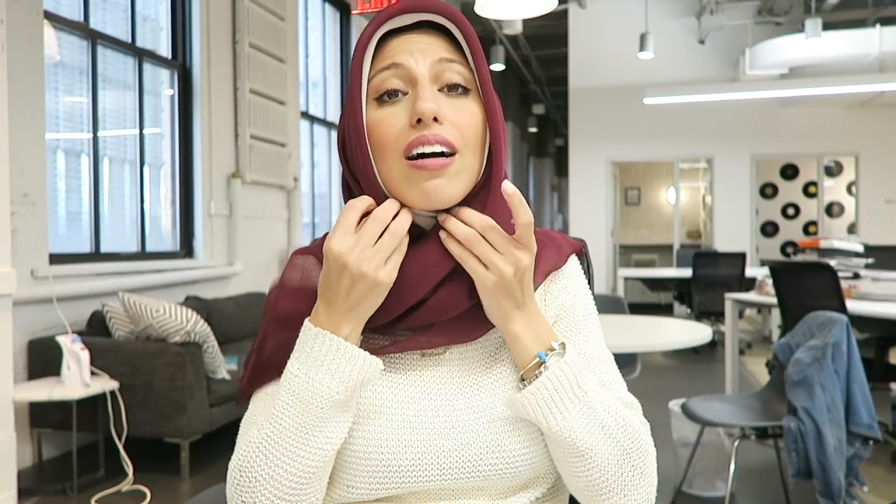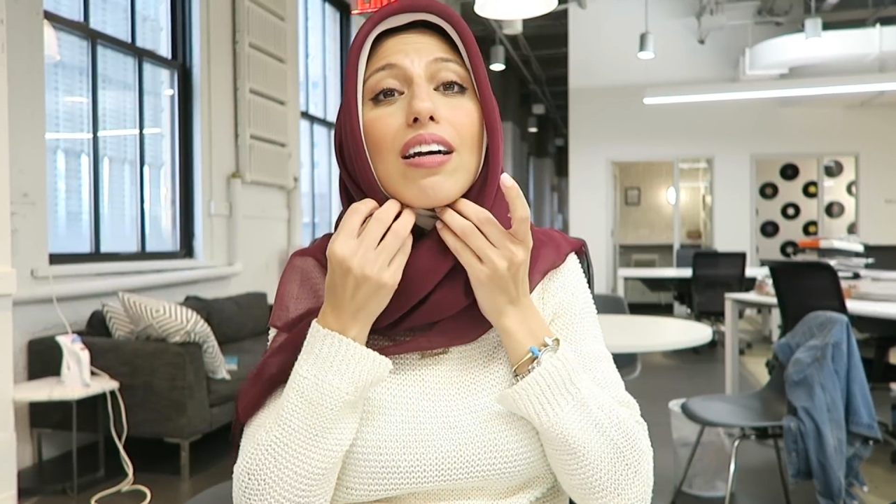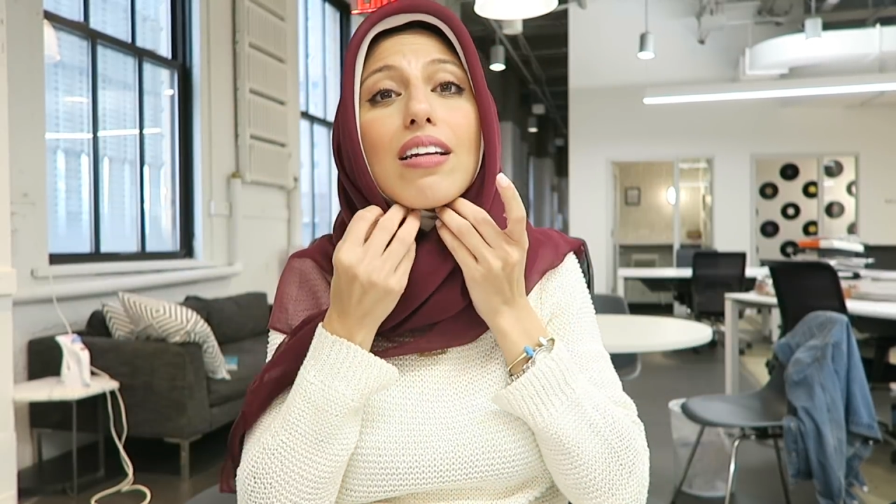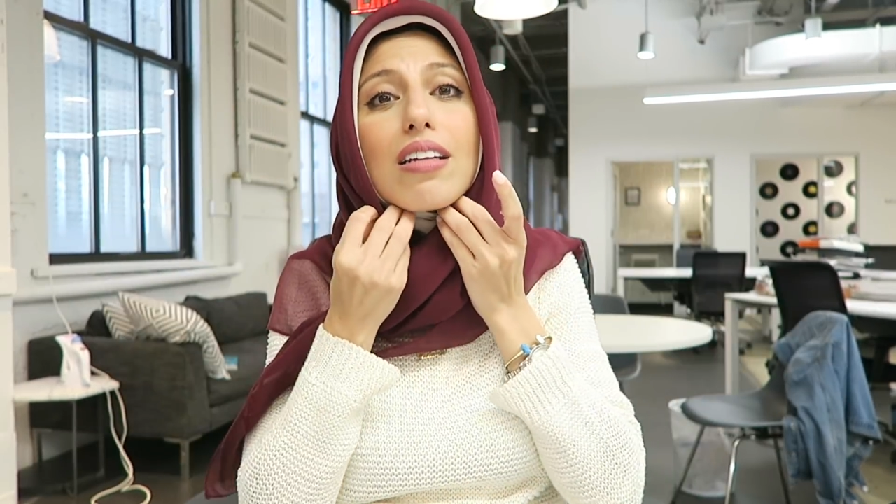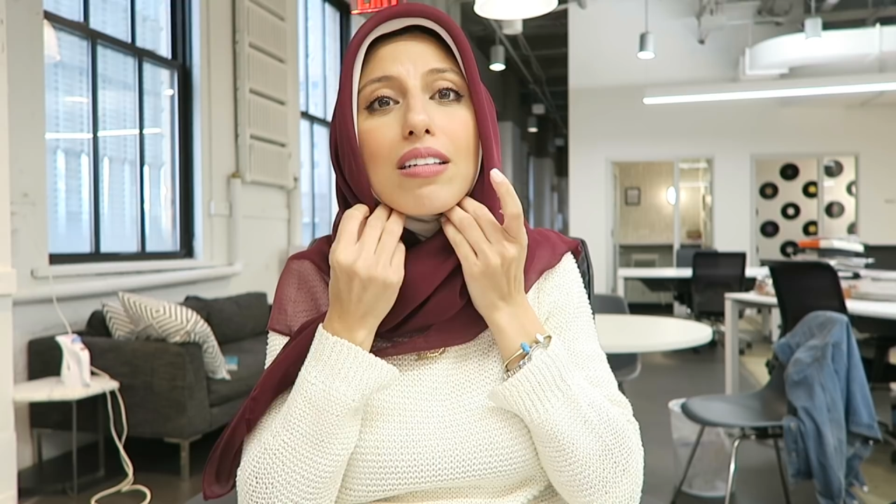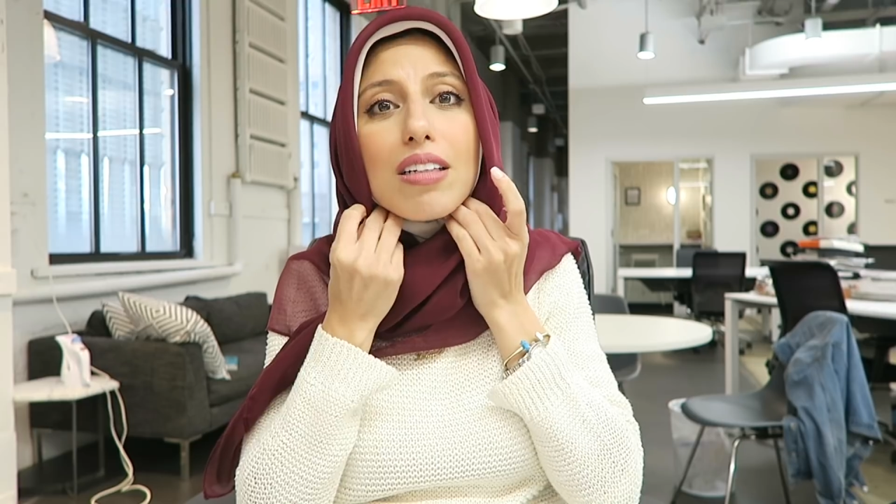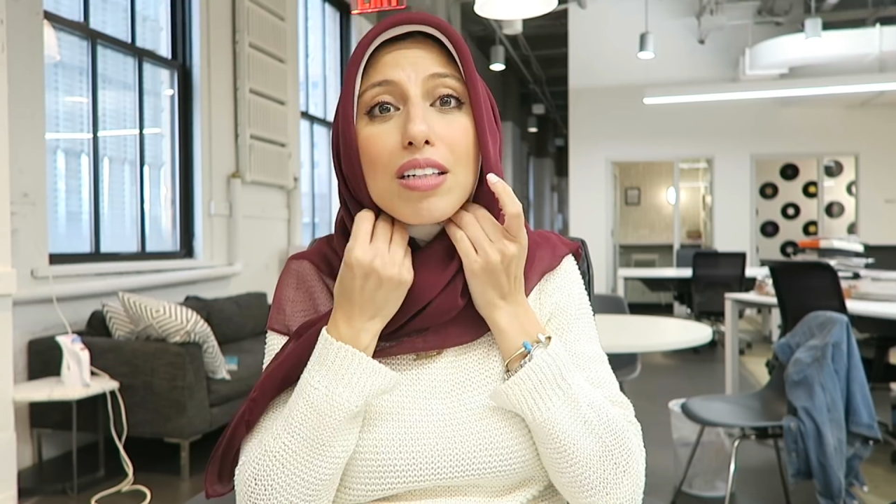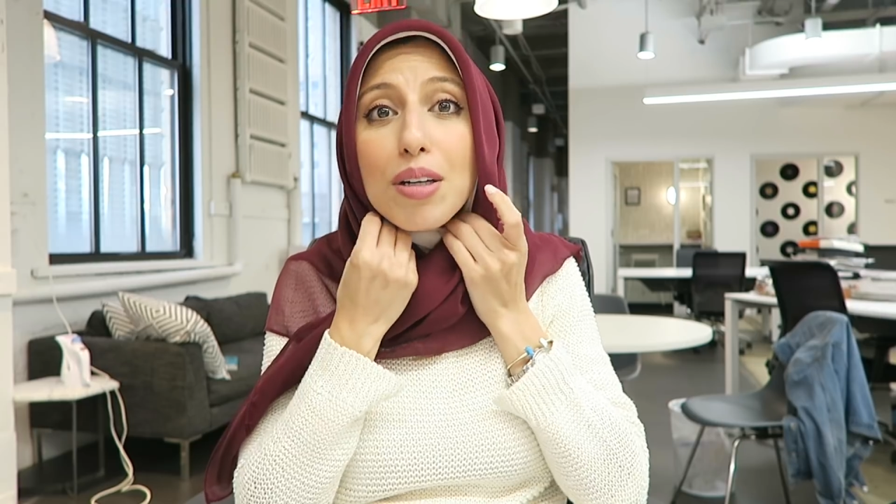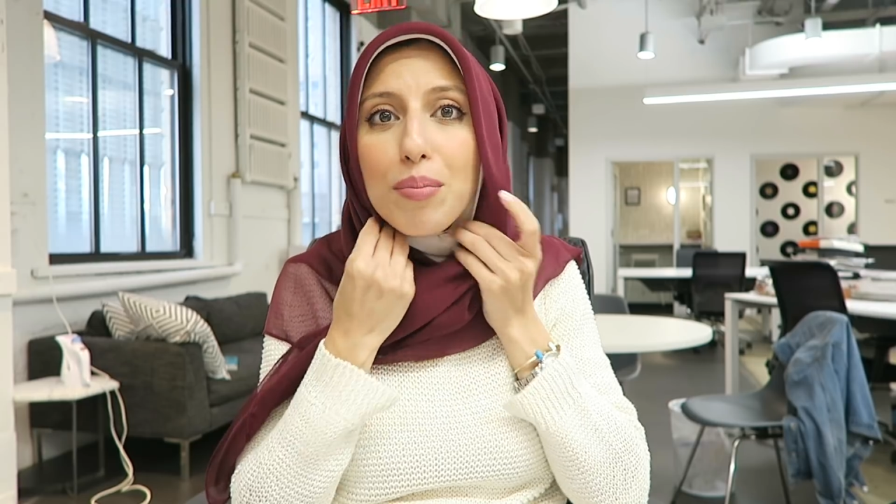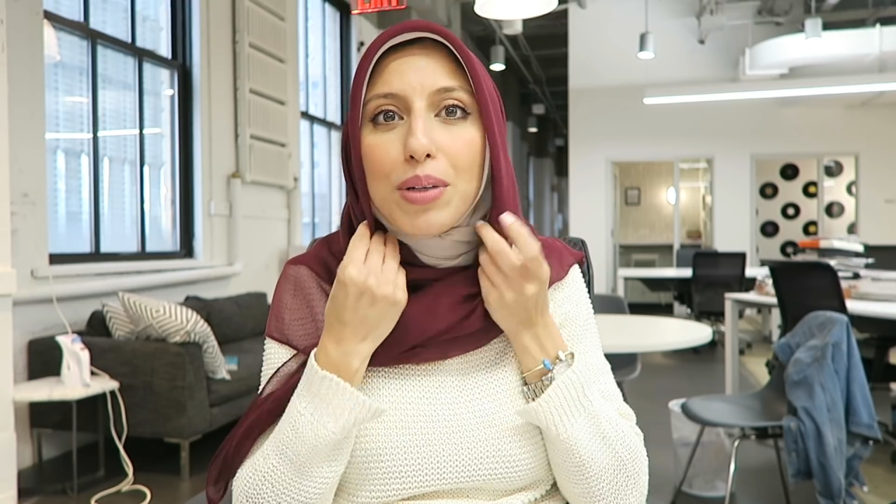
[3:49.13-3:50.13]

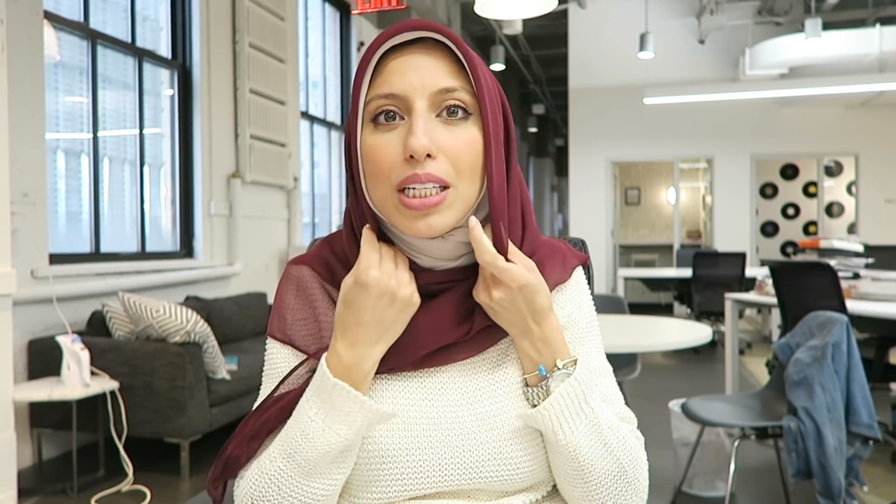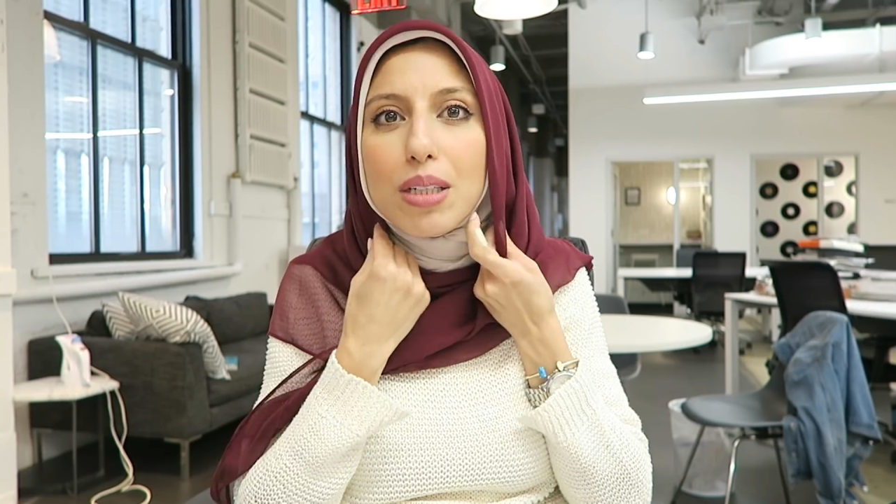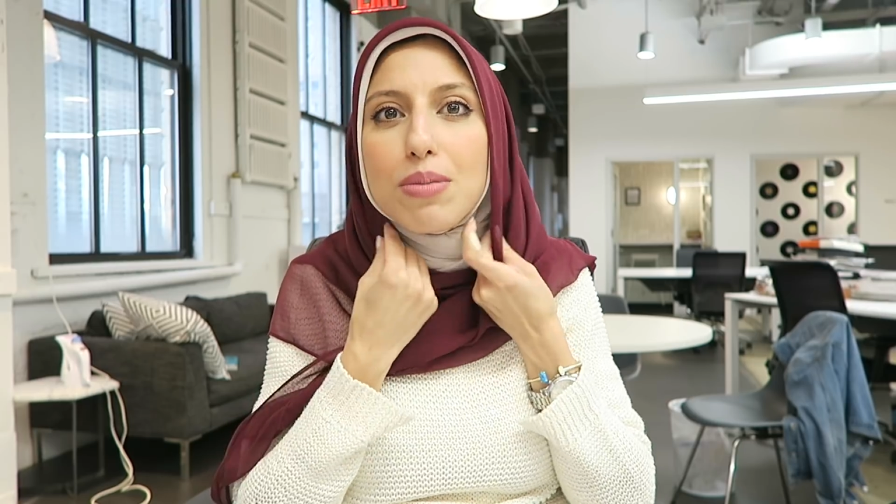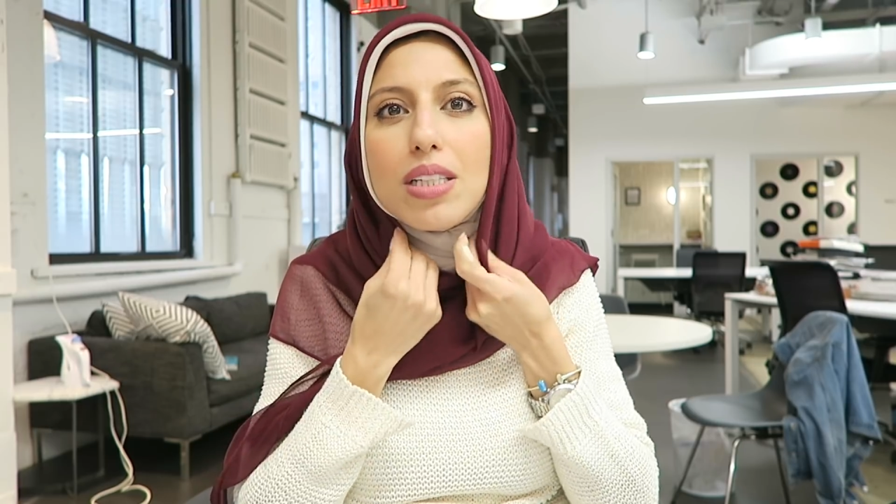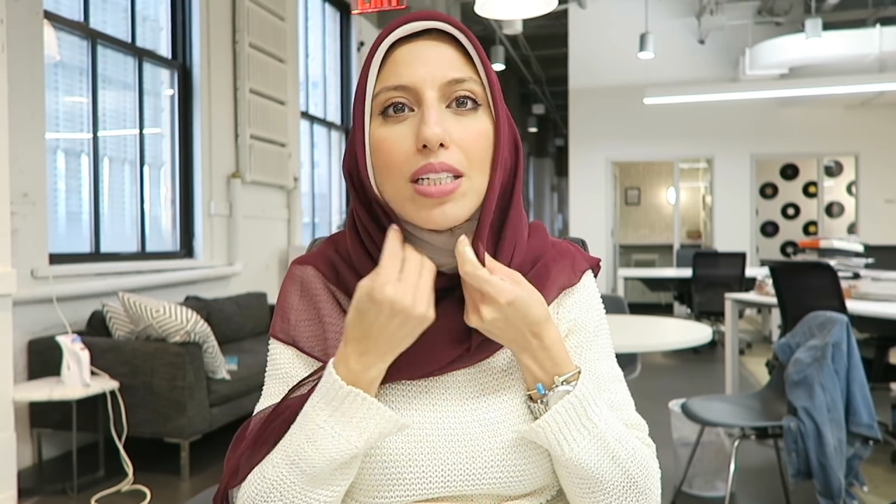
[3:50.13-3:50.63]
on medium